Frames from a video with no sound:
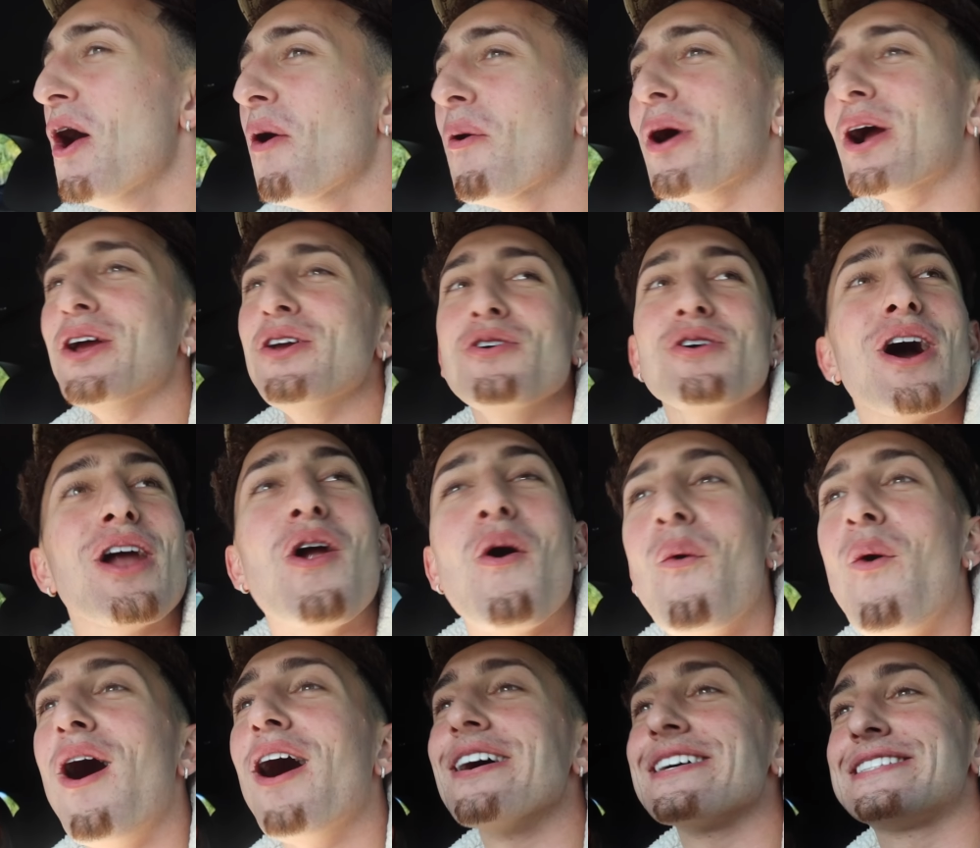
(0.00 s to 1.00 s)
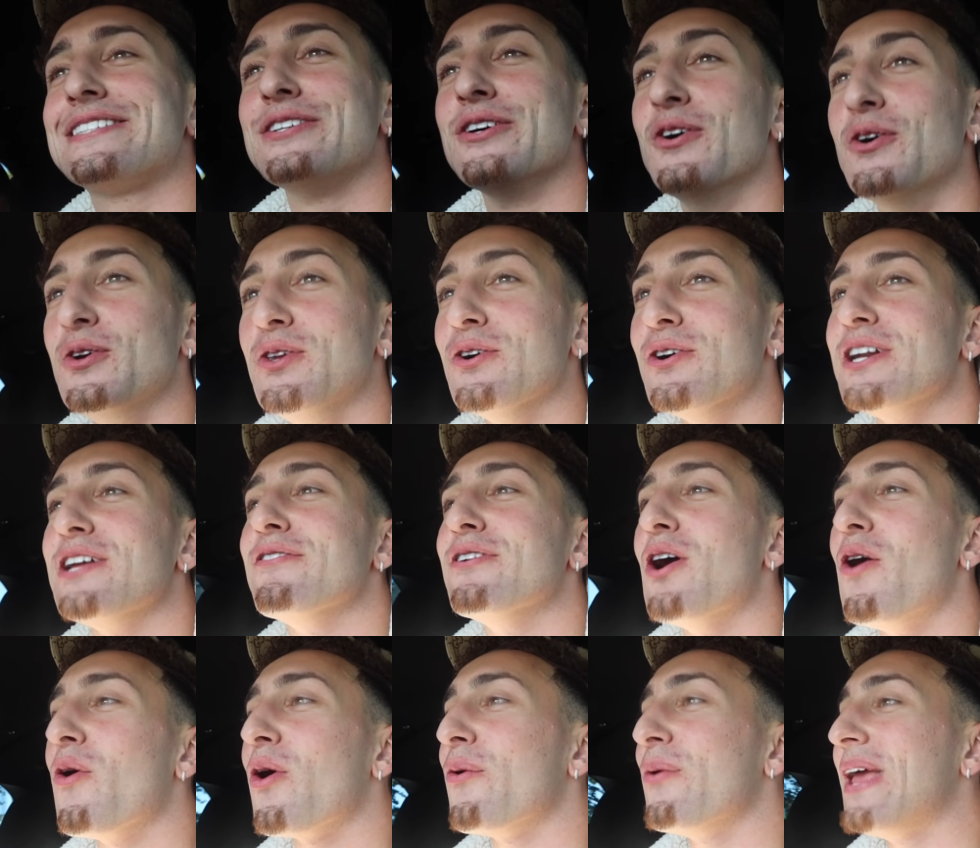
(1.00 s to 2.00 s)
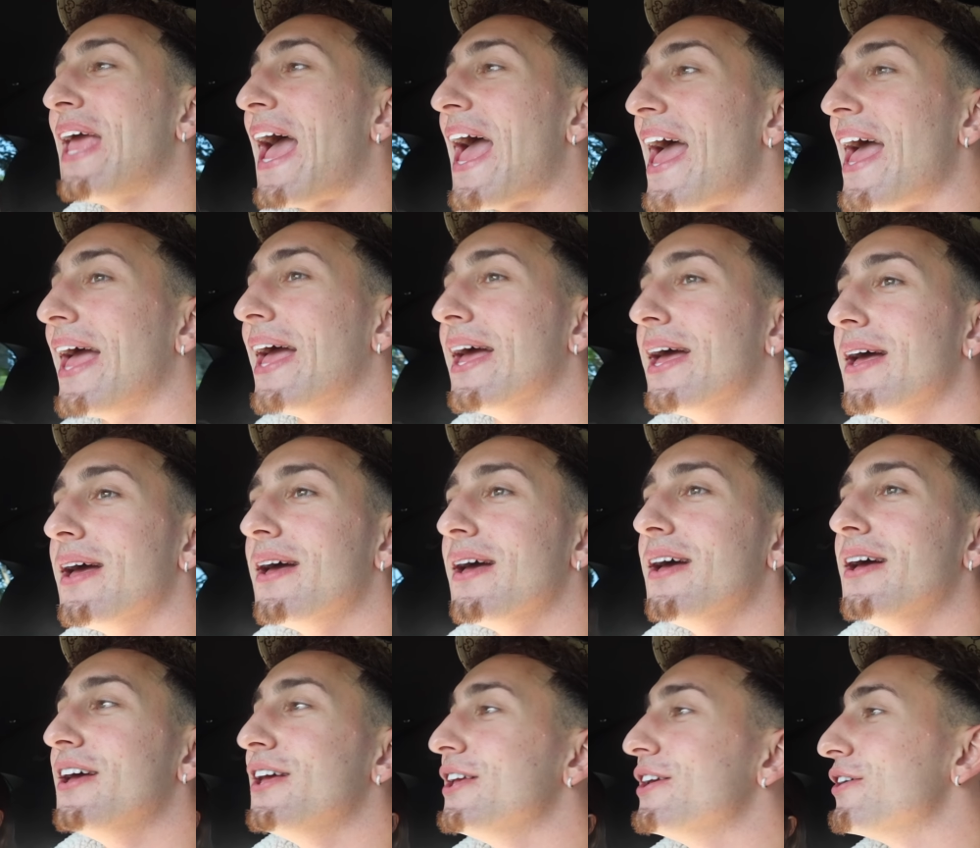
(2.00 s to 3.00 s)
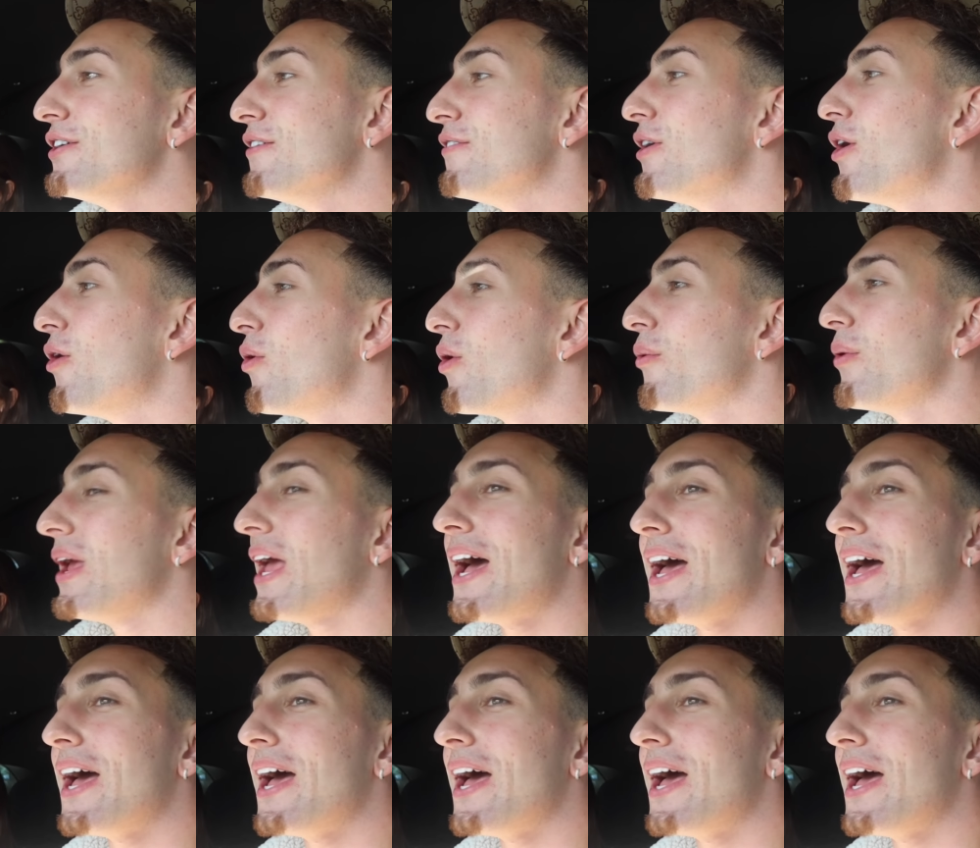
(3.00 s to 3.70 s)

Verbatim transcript: Where are you gonna walk to? You don't even know where we at. You don't even know where we